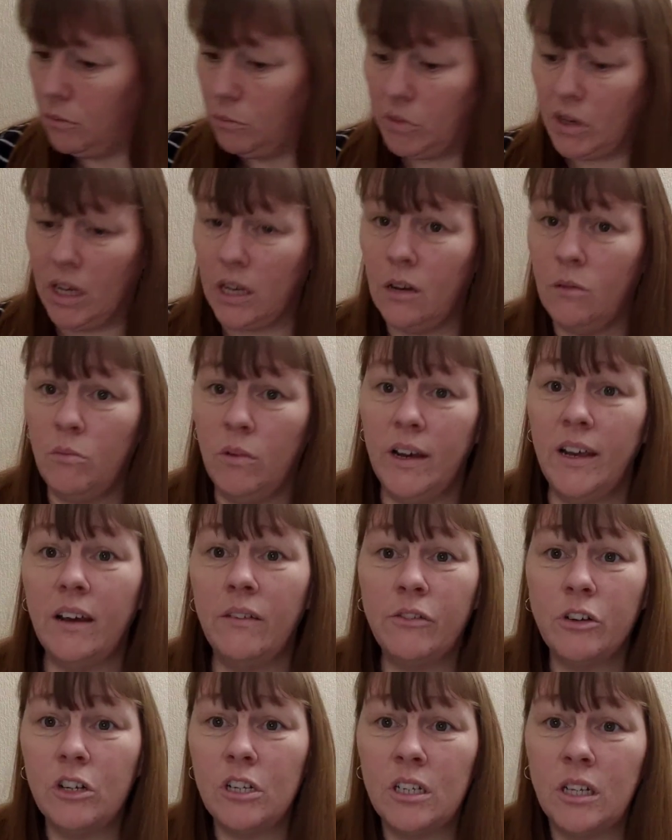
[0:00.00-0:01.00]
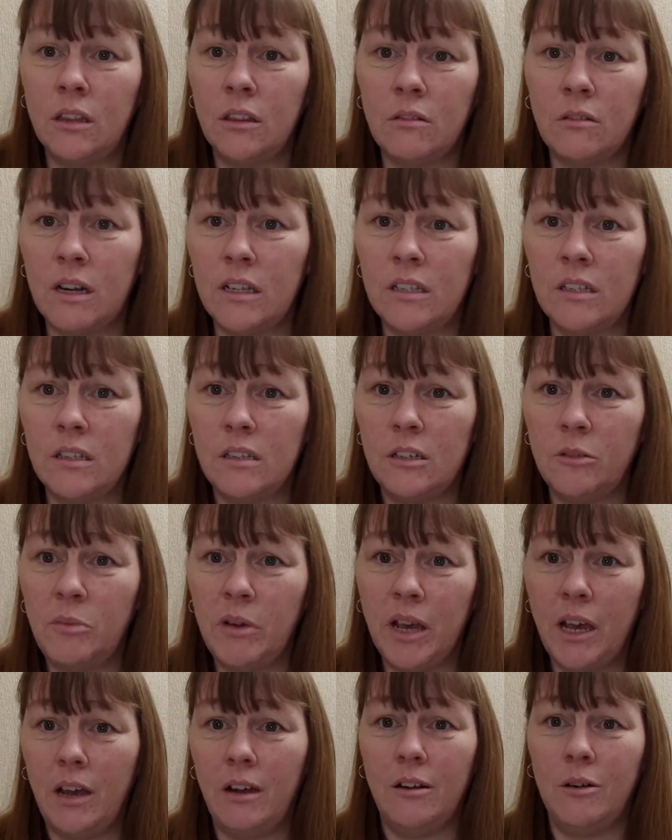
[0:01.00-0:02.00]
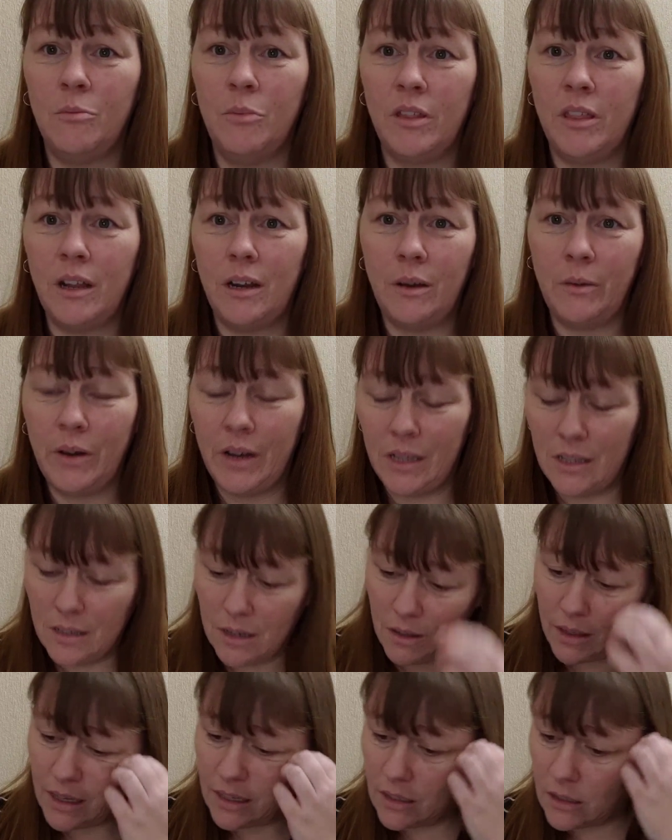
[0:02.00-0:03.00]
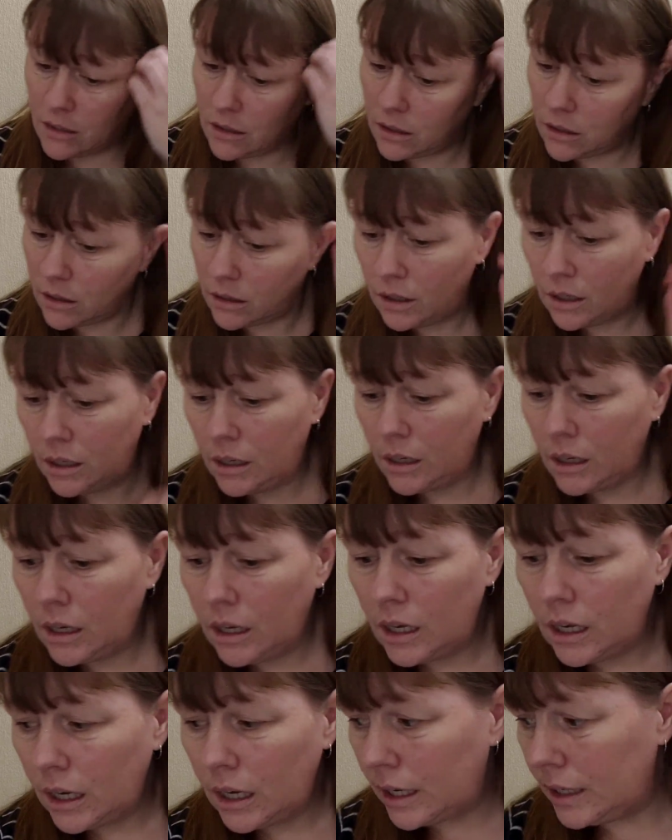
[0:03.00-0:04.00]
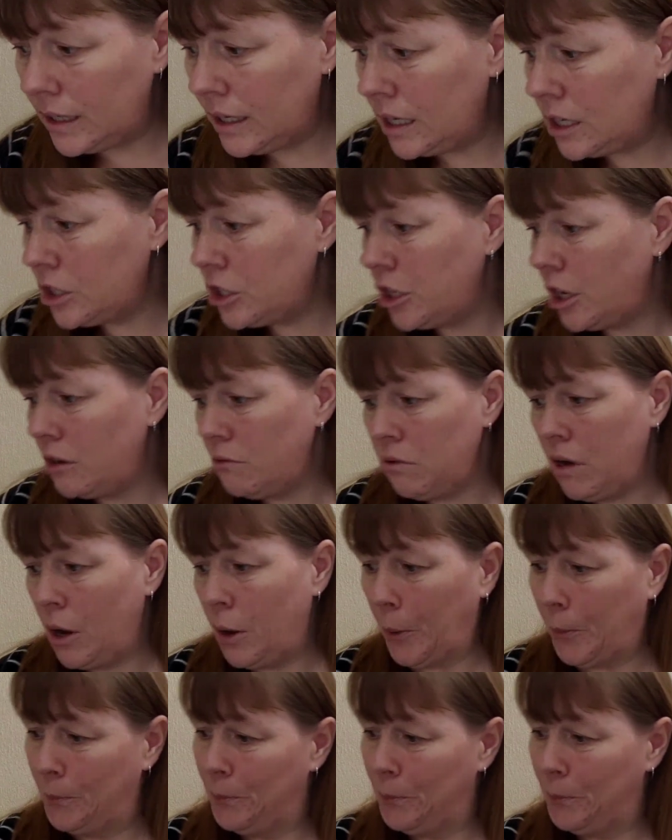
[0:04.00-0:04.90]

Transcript: But I can wait, I've got 10 threads to be getting on with anyway, so that's not an issue.